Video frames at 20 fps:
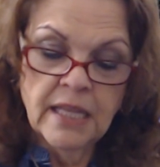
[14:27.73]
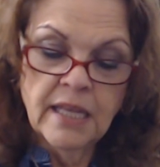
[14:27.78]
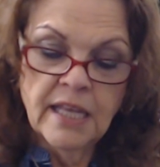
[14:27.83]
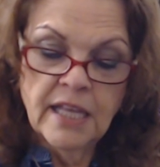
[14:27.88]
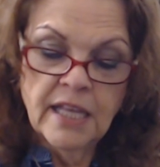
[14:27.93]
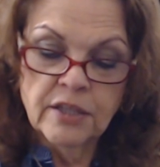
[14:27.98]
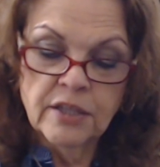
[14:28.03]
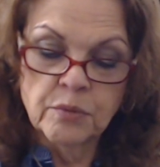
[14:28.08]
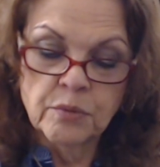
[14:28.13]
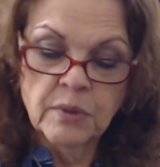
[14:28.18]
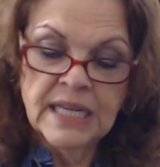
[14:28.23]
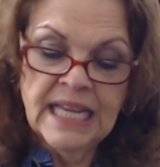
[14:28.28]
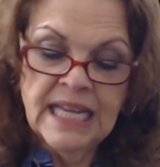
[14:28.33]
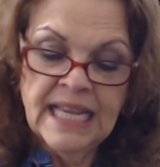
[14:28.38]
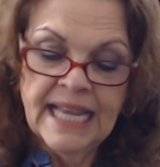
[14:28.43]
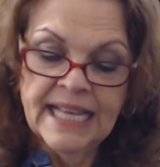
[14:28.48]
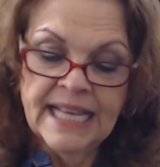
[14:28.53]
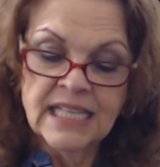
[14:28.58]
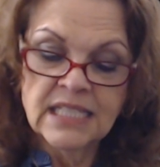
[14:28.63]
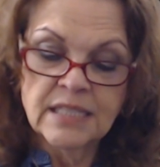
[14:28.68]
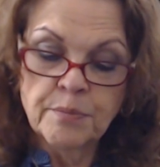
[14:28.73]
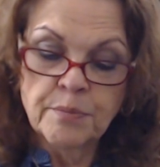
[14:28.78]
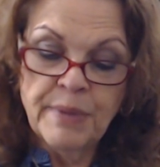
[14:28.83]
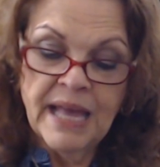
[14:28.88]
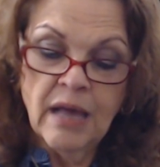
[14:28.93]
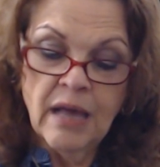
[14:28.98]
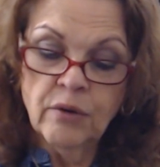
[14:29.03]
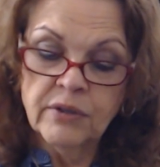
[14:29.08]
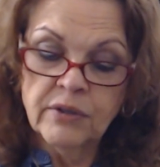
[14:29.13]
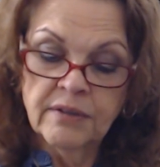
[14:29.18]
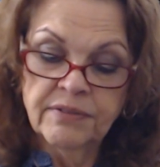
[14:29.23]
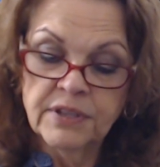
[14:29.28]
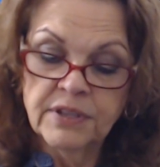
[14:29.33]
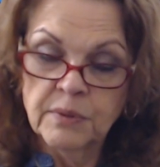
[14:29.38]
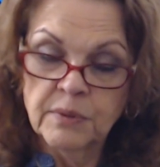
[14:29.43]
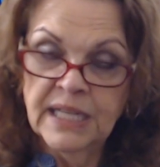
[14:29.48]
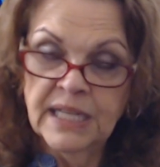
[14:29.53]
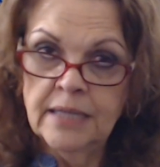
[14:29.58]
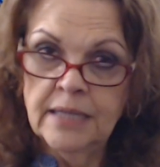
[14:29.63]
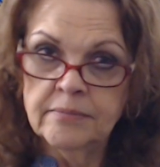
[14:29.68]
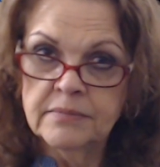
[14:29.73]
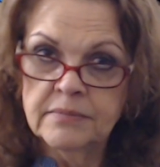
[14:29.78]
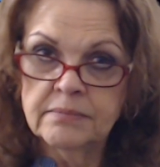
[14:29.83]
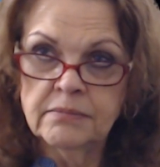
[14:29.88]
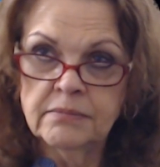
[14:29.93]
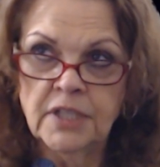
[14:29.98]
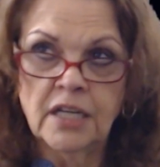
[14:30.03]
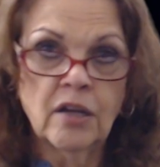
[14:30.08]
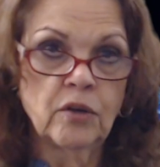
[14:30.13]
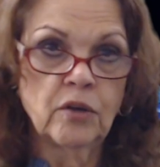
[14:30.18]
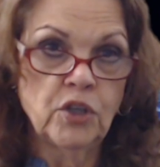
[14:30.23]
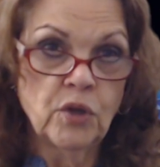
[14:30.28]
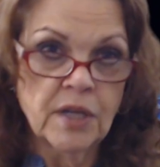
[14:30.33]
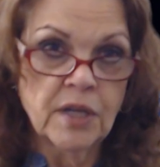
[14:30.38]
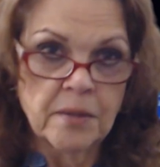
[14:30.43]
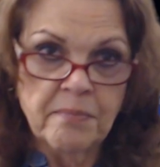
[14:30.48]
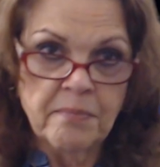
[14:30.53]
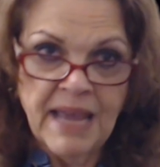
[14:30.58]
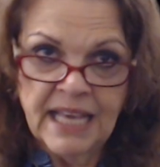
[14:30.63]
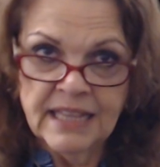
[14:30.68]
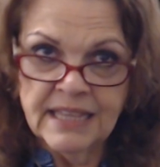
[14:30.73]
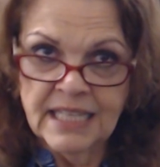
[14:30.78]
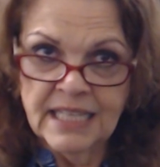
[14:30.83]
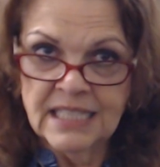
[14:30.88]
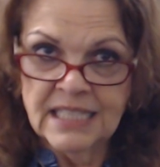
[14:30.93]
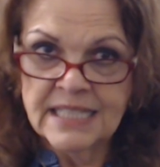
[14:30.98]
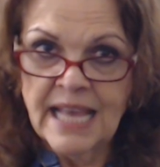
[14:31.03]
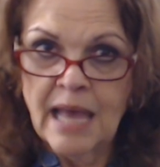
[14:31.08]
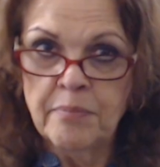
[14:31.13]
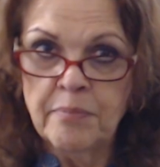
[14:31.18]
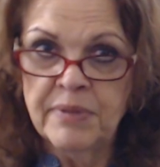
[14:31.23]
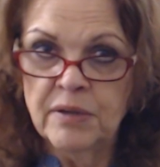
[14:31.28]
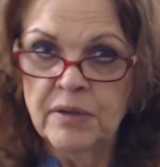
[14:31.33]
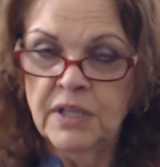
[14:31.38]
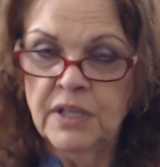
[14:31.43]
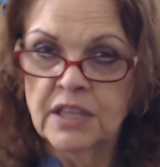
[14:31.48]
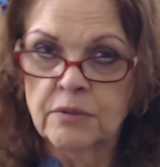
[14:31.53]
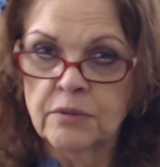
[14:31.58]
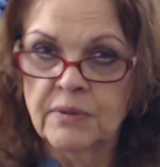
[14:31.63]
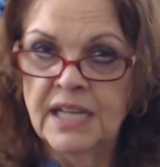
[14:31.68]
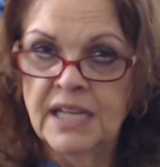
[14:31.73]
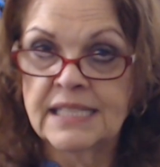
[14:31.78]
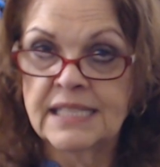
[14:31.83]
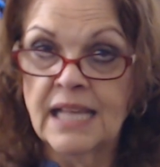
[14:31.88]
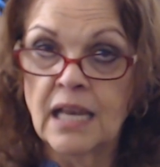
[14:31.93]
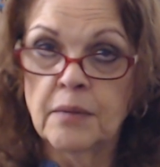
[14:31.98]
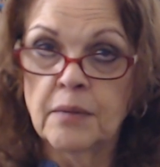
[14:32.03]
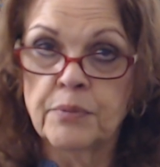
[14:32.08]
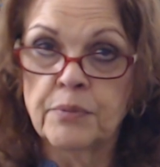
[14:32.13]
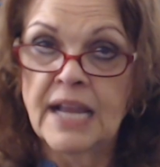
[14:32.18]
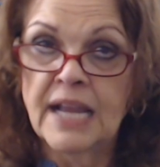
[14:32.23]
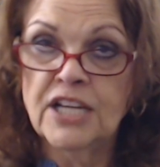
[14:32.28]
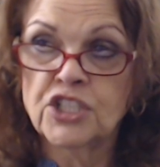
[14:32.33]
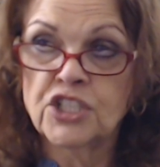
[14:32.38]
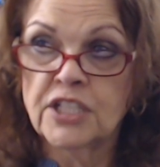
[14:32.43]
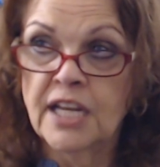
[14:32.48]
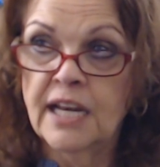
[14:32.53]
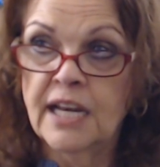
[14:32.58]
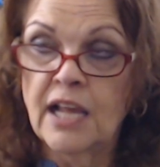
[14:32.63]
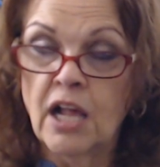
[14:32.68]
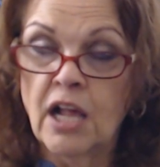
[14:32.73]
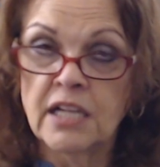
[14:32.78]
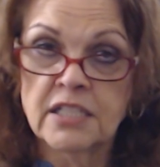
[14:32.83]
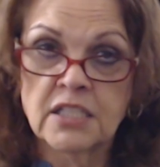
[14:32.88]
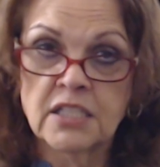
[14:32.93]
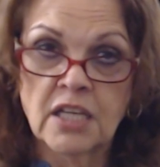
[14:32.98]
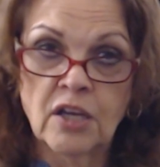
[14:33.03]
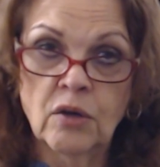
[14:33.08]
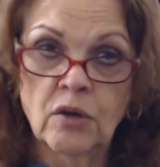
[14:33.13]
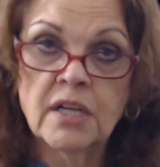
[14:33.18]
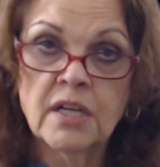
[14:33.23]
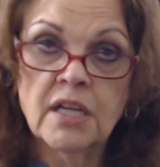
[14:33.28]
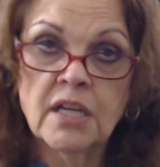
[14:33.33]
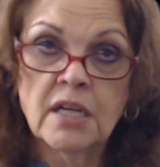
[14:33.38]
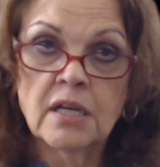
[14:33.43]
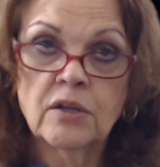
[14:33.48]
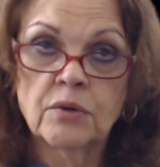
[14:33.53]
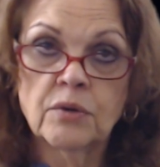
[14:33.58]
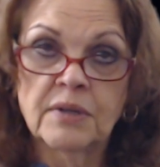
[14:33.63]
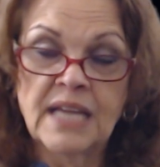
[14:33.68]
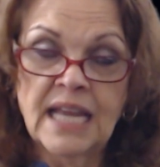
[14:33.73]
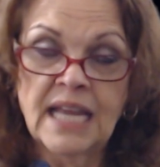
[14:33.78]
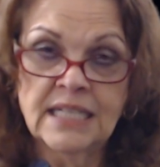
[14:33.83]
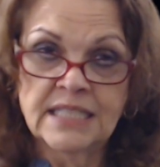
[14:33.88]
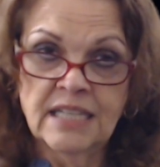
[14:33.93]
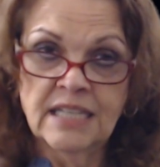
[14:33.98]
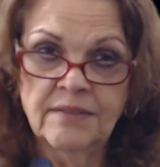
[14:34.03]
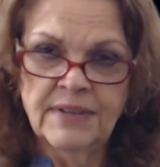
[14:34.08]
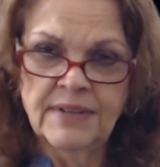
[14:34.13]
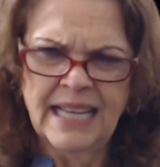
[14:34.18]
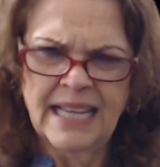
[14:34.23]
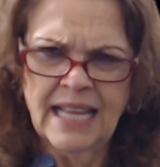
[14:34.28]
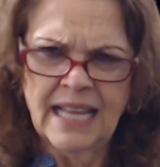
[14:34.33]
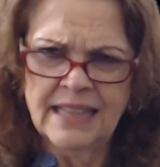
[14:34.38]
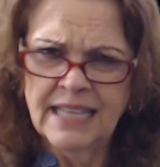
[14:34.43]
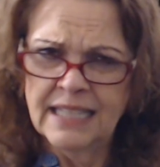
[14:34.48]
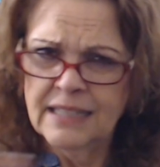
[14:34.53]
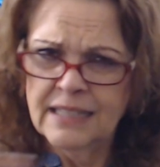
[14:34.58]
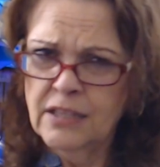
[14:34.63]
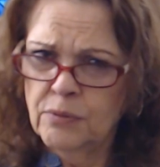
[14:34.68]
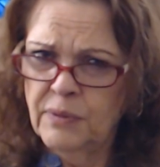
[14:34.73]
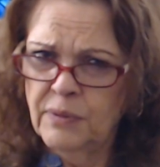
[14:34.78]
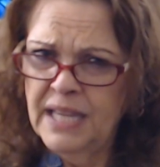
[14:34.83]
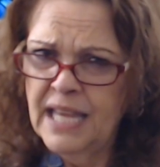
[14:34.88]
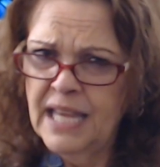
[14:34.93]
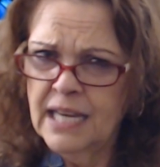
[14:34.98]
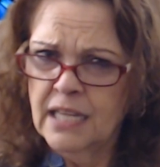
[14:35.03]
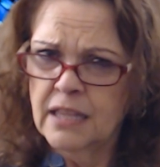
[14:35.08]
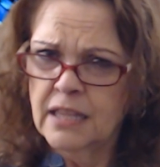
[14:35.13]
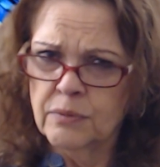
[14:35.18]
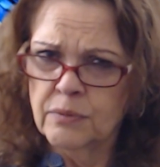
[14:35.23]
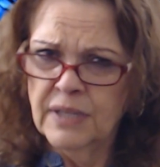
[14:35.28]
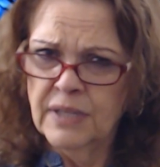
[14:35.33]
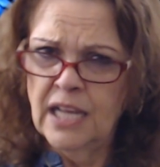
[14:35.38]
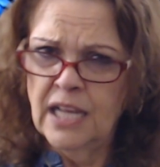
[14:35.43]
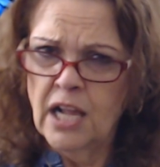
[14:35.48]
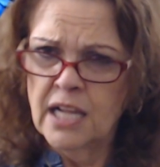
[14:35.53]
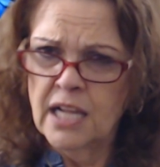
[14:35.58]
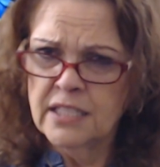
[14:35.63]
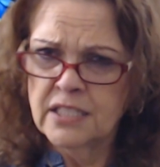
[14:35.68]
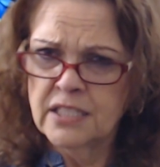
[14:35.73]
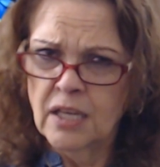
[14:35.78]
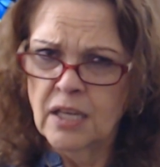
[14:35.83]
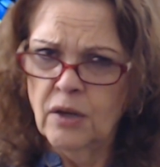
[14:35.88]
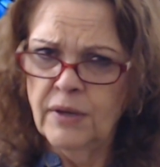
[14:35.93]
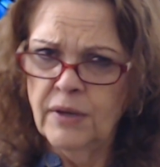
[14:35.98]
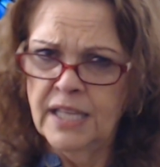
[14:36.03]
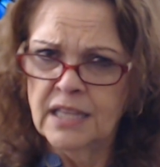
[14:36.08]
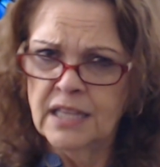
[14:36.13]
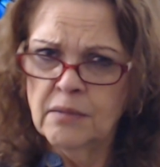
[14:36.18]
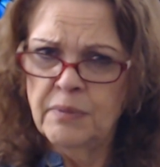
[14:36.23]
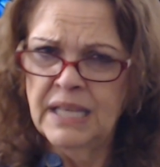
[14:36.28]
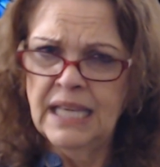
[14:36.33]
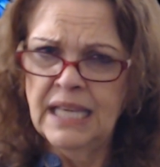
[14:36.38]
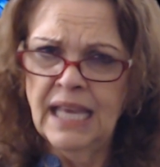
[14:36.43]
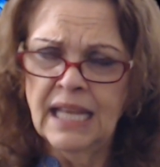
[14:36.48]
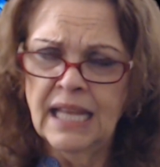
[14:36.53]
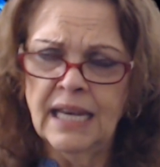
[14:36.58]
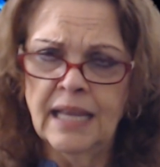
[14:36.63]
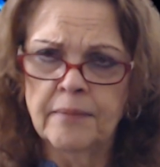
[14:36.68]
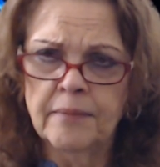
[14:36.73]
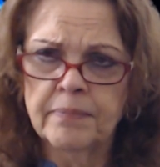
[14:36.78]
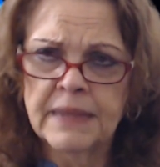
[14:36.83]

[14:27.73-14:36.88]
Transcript: Three is the power of three. You know, you can make things happen with three, celebration, also creativity. I think we had a three also in the beginning.